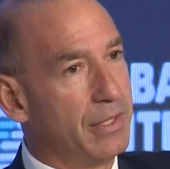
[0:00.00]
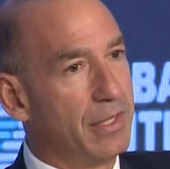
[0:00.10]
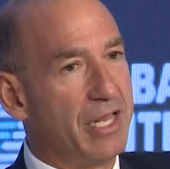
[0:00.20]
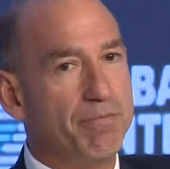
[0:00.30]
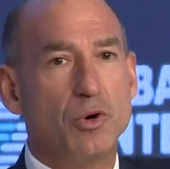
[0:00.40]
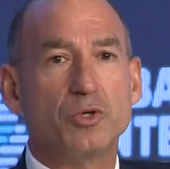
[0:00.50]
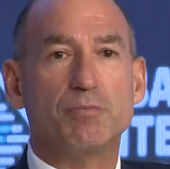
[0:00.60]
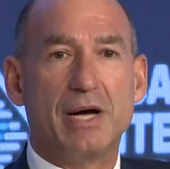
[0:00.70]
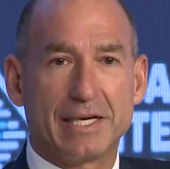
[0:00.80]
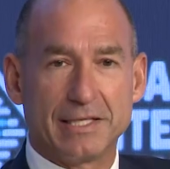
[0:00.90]
In most
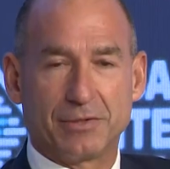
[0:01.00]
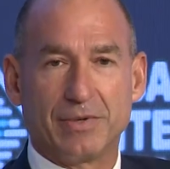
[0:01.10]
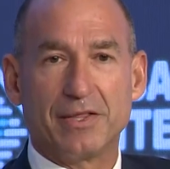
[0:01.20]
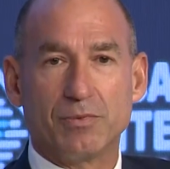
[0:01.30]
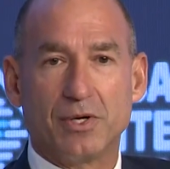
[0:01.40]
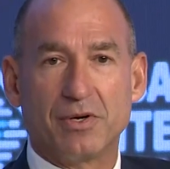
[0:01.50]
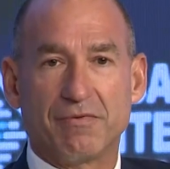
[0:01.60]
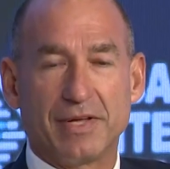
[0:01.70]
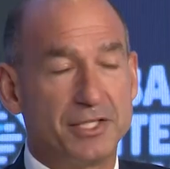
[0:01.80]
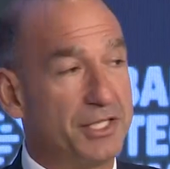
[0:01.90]
markets around the world,
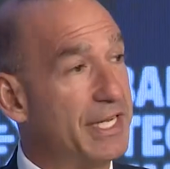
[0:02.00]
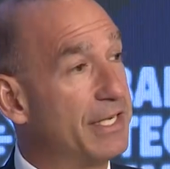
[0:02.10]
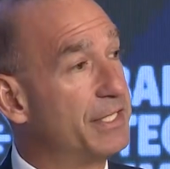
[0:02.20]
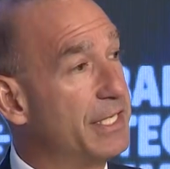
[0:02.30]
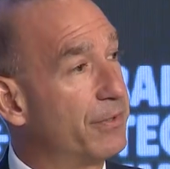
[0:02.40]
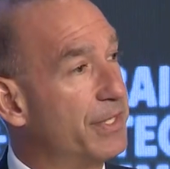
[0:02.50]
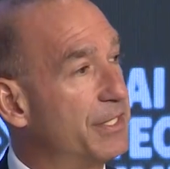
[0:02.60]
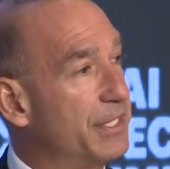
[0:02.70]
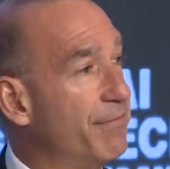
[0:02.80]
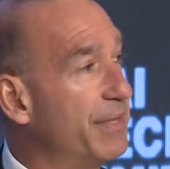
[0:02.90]
inflation has now decreased
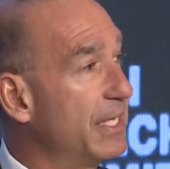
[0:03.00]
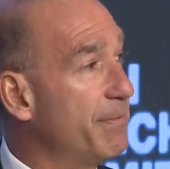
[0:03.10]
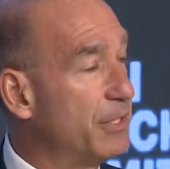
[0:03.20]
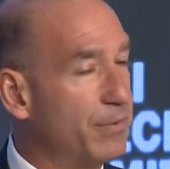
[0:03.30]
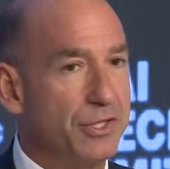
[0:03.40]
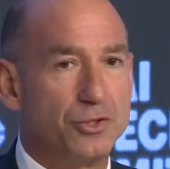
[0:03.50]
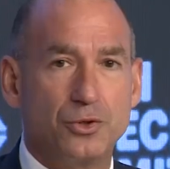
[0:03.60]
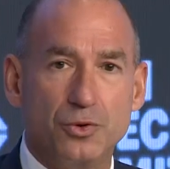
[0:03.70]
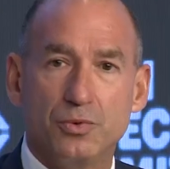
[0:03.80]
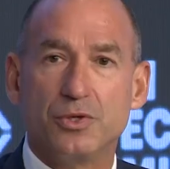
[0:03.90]
significantly, between
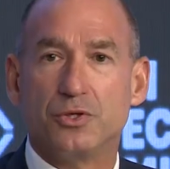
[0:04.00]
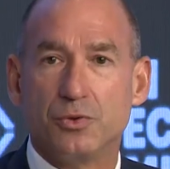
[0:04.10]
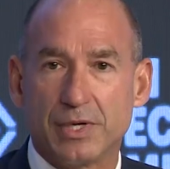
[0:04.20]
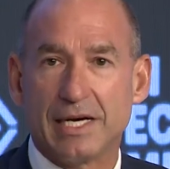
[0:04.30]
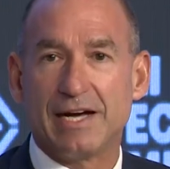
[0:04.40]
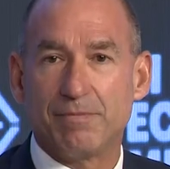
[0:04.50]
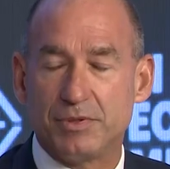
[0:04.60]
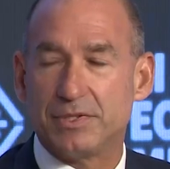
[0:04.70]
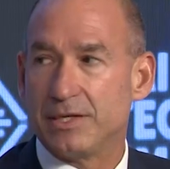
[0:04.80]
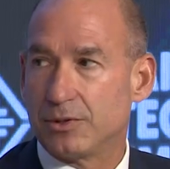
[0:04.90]
2 and
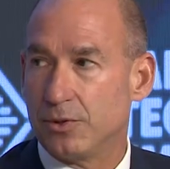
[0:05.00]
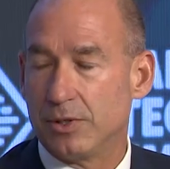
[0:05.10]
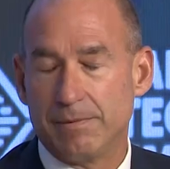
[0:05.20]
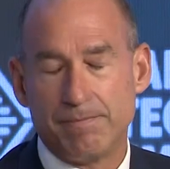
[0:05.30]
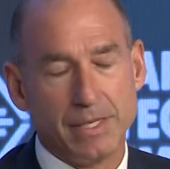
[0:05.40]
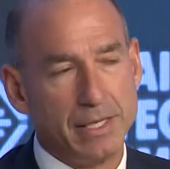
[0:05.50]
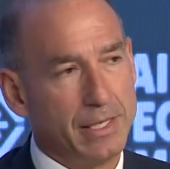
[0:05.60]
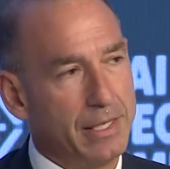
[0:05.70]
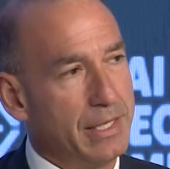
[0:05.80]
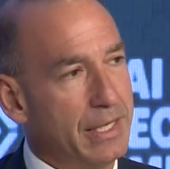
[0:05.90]
2.5%, call it.
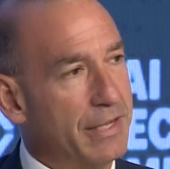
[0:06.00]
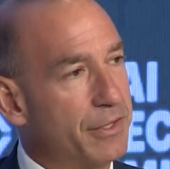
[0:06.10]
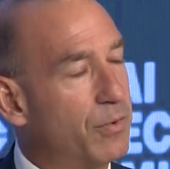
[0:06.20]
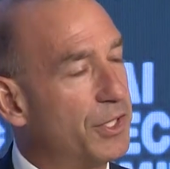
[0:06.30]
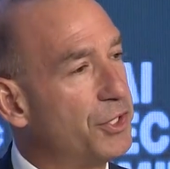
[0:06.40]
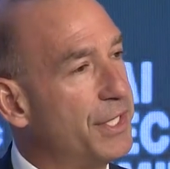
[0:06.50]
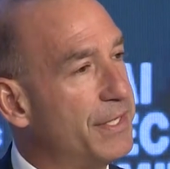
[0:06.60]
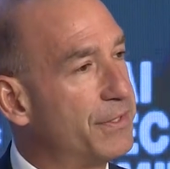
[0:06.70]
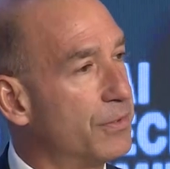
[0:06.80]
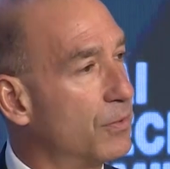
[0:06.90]
And the question
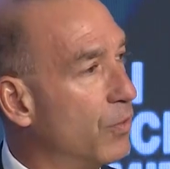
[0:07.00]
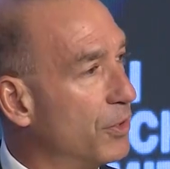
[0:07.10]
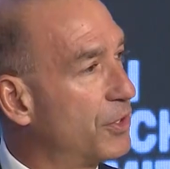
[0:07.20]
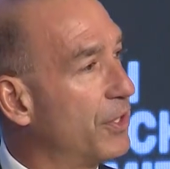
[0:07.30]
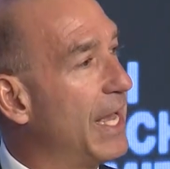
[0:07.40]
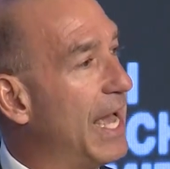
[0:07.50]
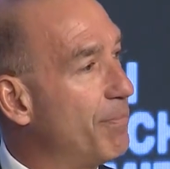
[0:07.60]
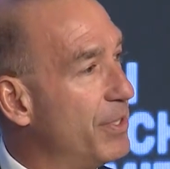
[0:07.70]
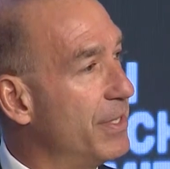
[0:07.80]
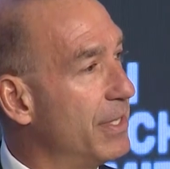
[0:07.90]
is, what's going to
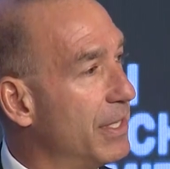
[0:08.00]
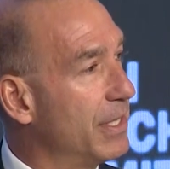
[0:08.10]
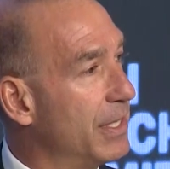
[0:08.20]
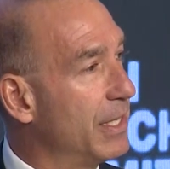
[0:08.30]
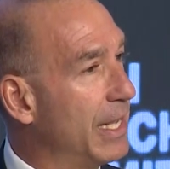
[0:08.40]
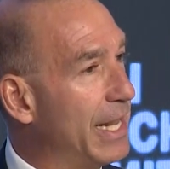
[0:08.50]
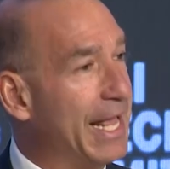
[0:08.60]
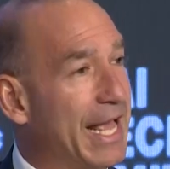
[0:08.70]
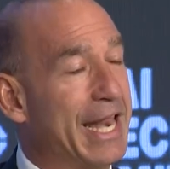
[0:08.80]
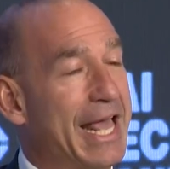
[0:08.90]
happen
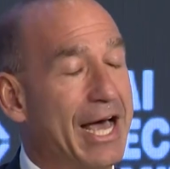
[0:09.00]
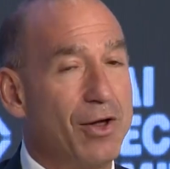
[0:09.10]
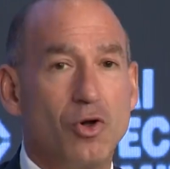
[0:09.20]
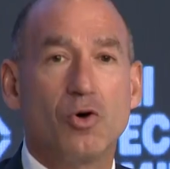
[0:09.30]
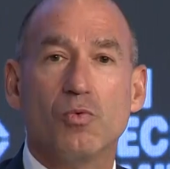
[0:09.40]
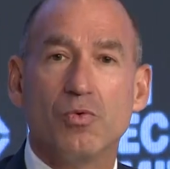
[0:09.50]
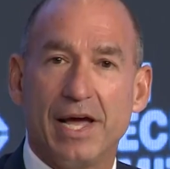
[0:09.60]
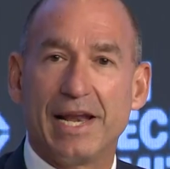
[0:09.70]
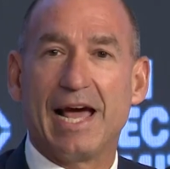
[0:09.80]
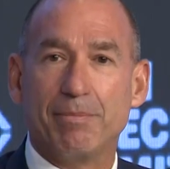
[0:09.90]
and how long will
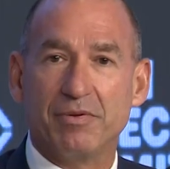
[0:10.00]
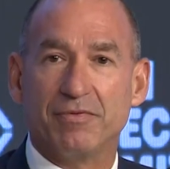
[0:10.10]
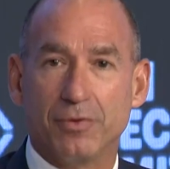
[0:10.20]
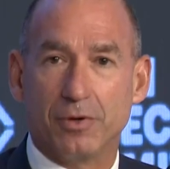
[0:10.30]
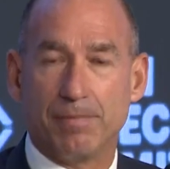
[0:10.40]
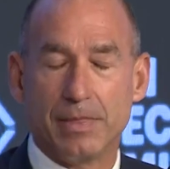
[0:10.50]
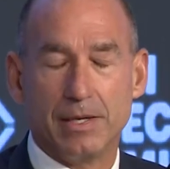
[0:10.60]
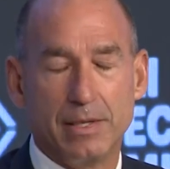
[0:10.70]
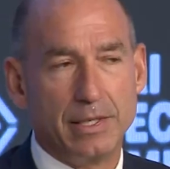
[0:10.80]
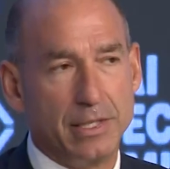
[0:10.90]
that happen for?
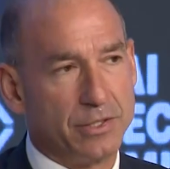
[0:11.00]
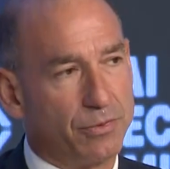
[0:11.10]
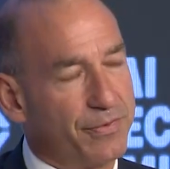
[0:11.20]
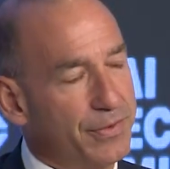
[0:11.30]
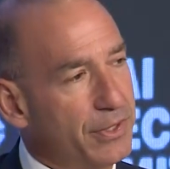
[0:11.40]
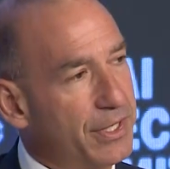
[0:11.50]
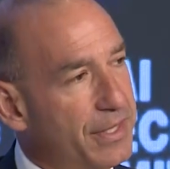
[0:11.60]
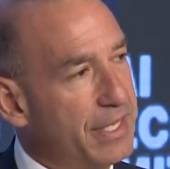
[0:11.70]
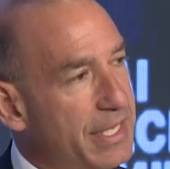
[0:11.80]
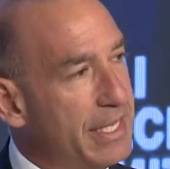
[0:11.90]
So if we look at
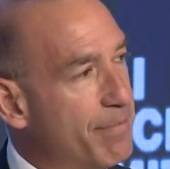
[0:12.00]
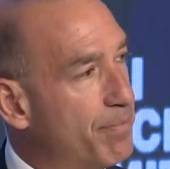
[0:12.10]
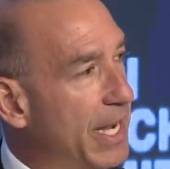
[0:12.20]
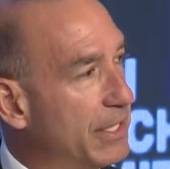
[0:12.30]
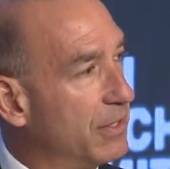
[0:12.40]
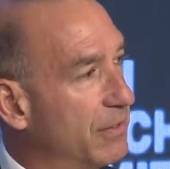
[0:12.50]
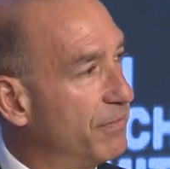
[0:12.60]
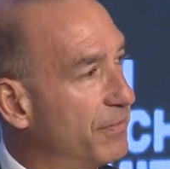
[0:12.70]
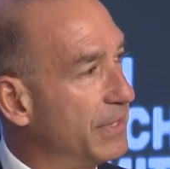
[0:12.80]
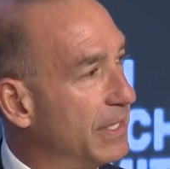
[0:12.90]
the impact of
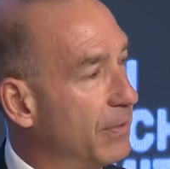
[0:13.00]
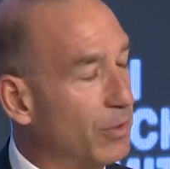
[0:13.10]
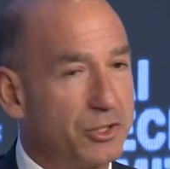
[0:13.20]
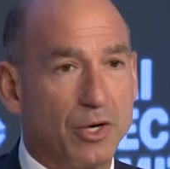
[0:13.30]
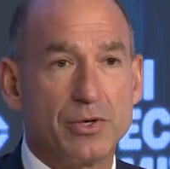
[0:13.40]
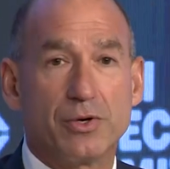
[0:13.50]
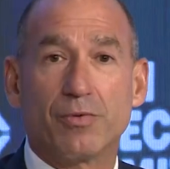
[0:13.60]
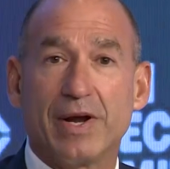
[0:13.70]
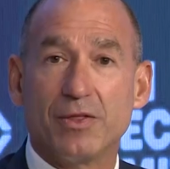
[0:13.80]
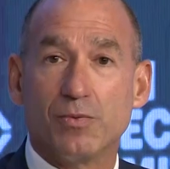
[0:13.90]
what's going on
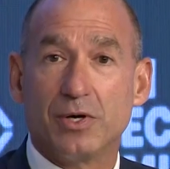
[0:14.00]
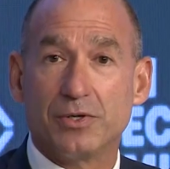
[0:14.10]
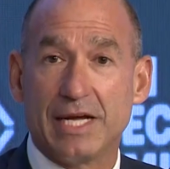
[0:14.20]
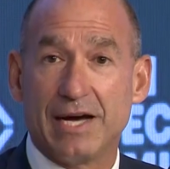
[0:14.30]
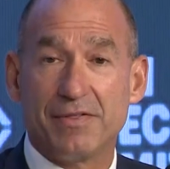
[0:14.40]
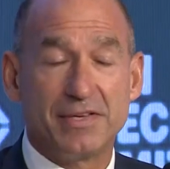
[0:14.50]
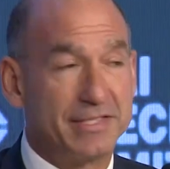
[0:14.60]
around the world now, this